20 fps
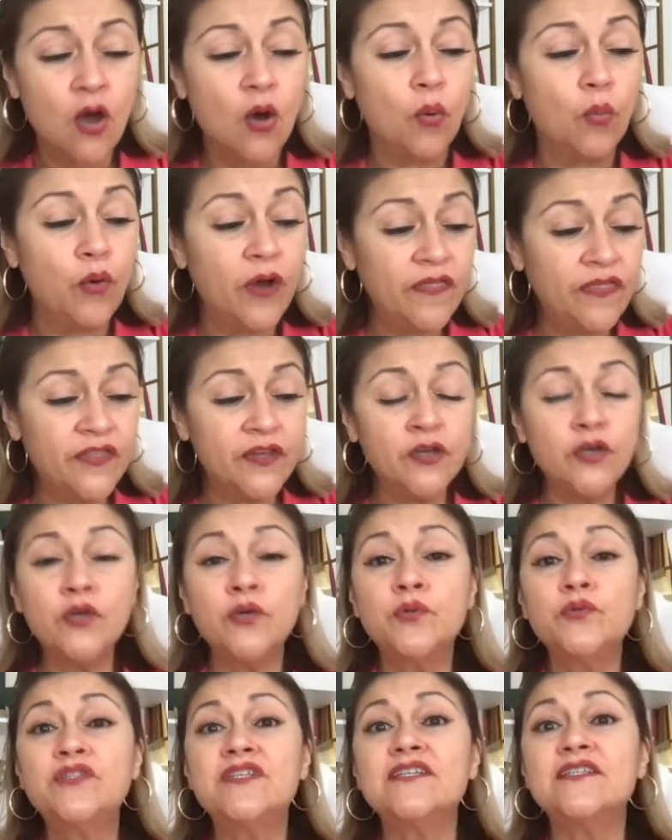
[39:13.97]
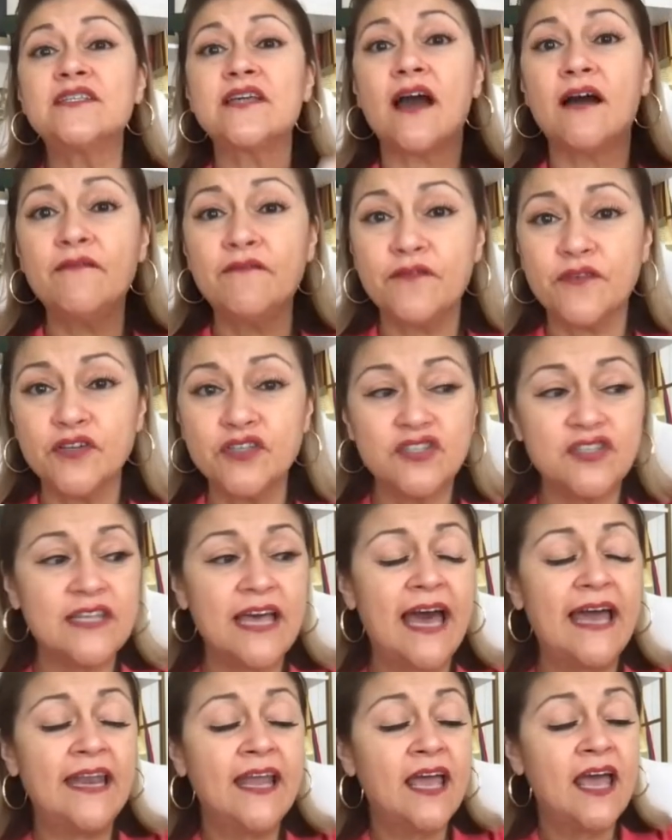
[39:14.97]
with the new discomforts
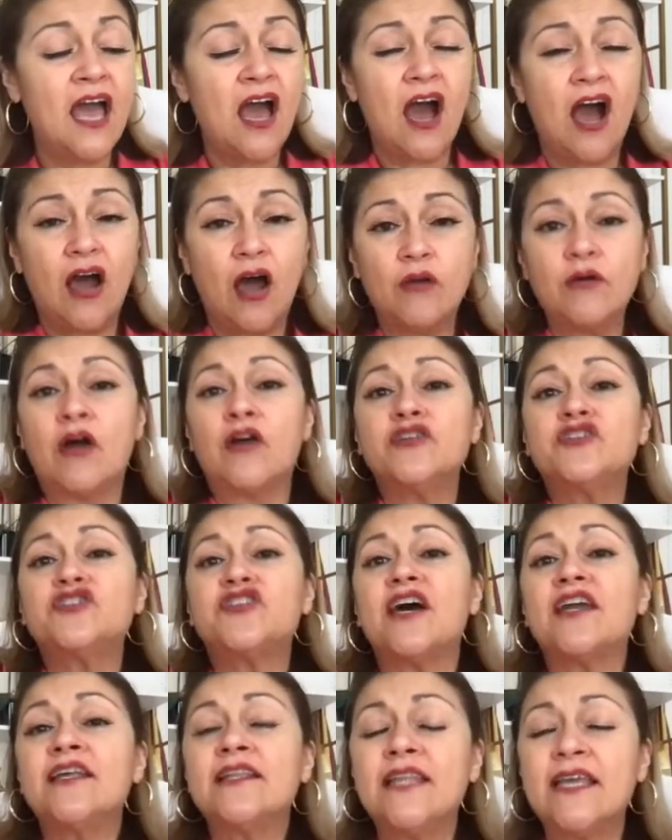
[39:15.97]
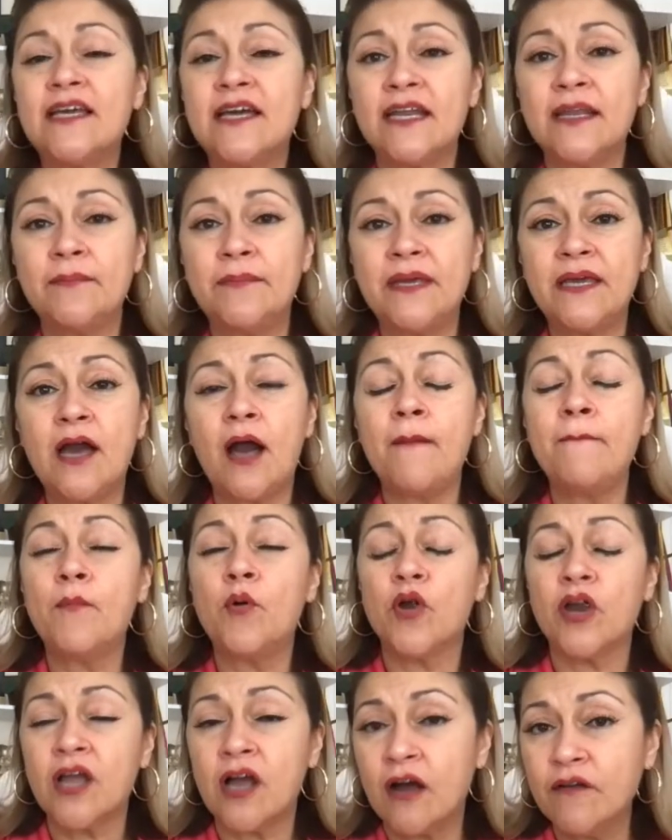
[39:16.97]
that are suddenly going to become
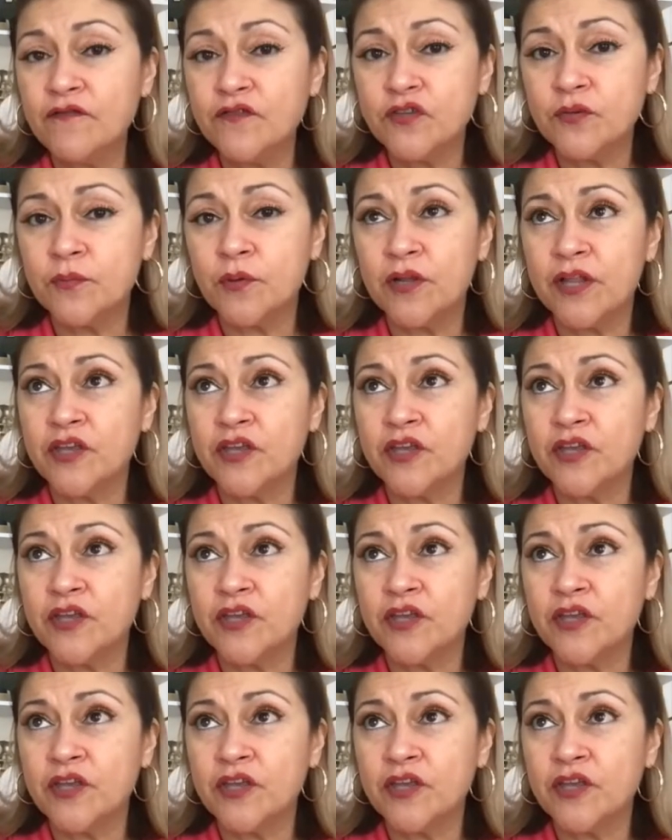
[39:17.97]
more comfortable.